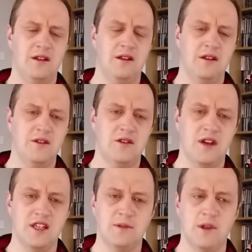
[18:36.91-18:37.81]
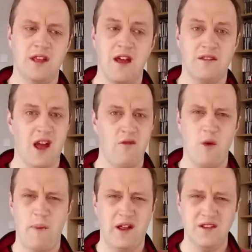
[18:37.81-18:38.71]
in the New Testament, that, that
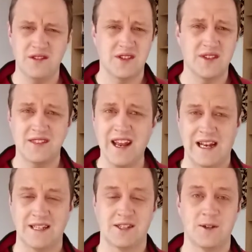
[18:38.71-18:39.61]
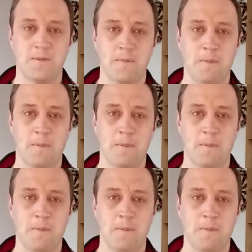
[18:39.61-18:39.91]
rebellion stinks.